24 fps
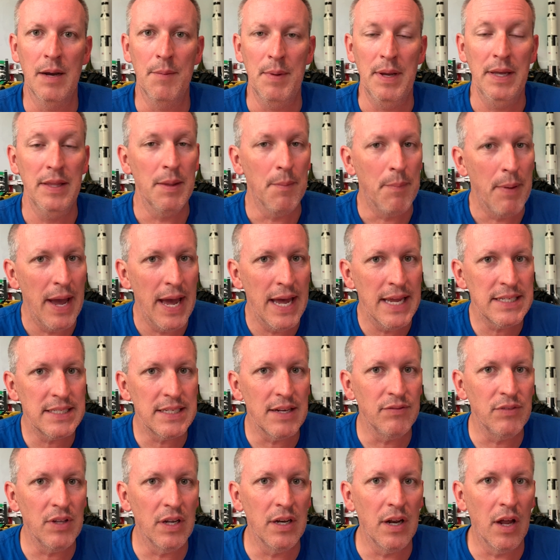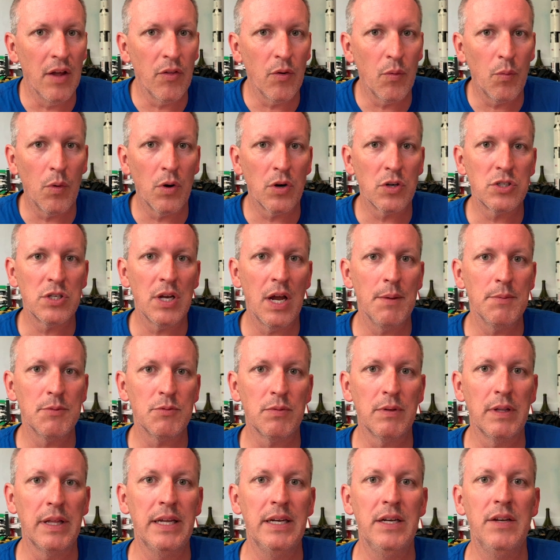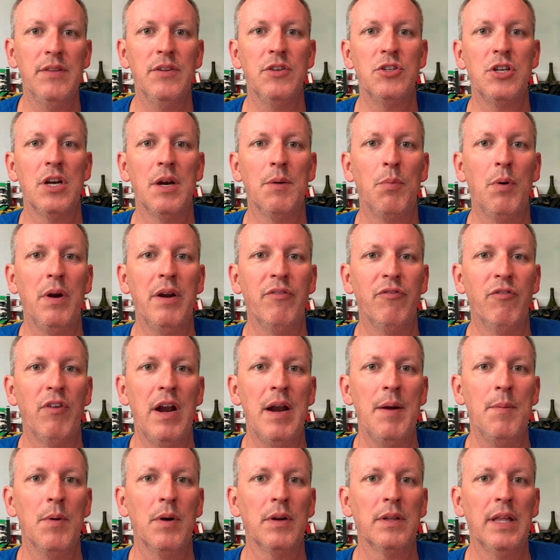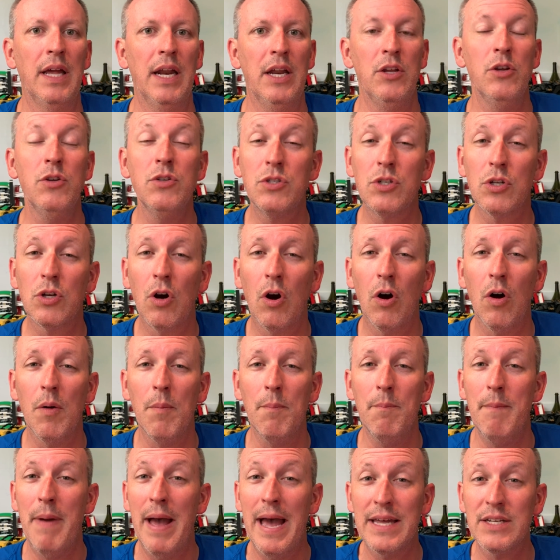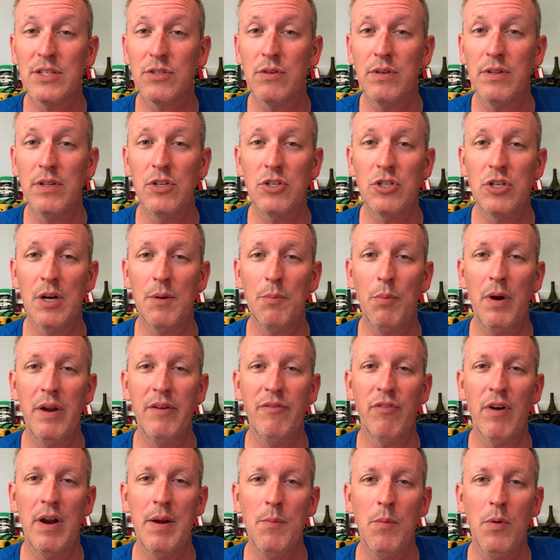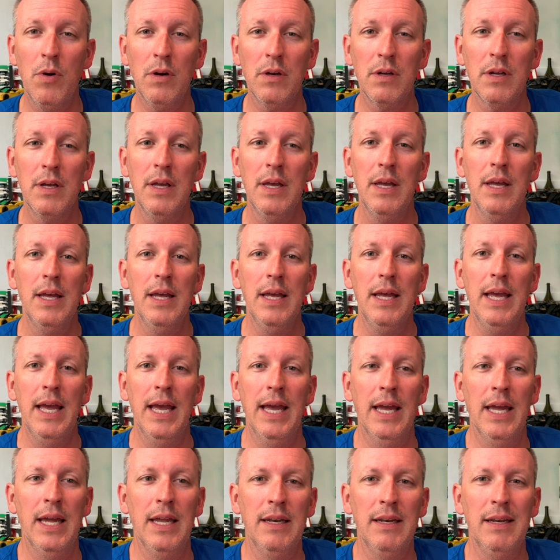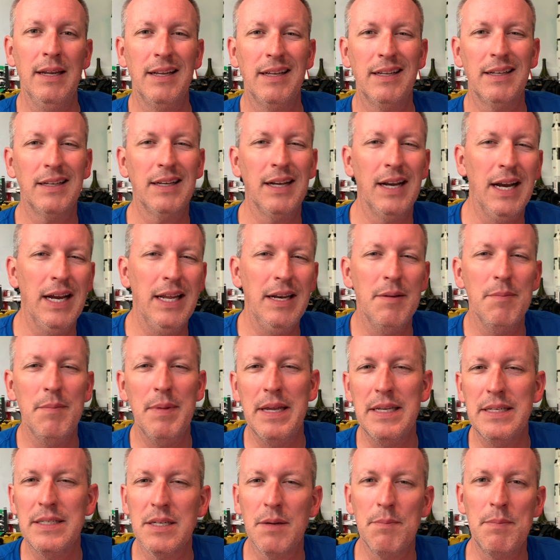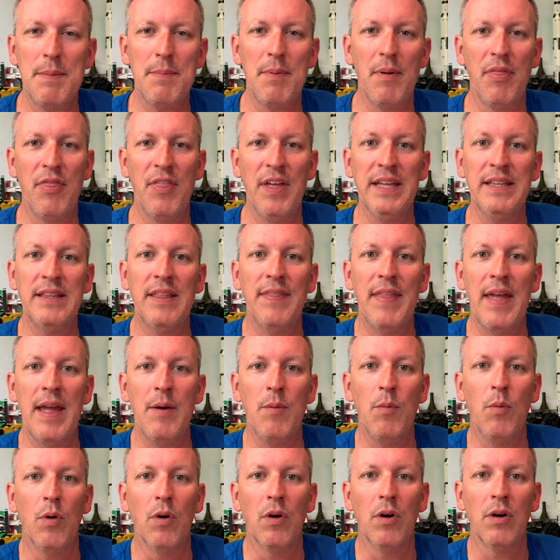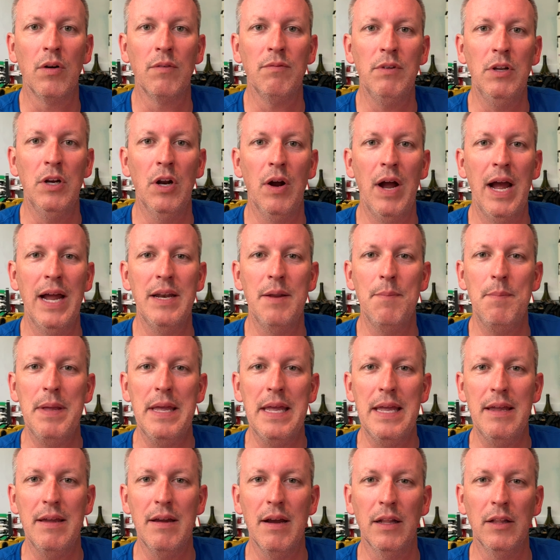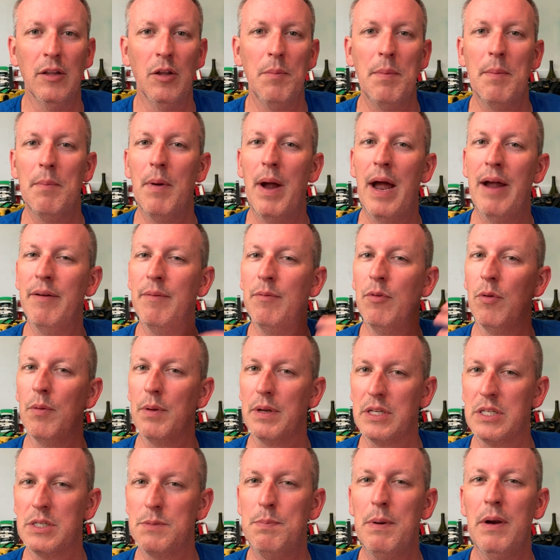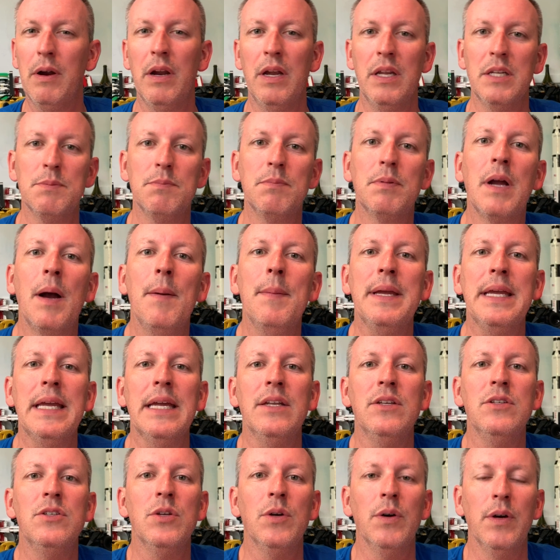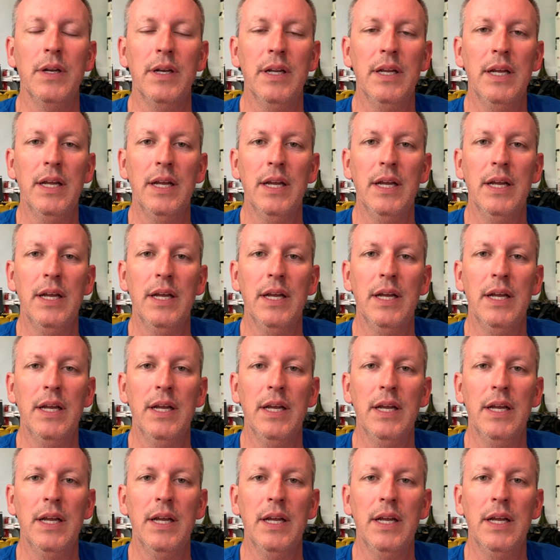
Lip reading: In the past, I've done other workshops related to the SharePoint framework that I used to call Mastering the SharePoint Framework, and it kind of made some people think that they were, had to be have a little experience coming into it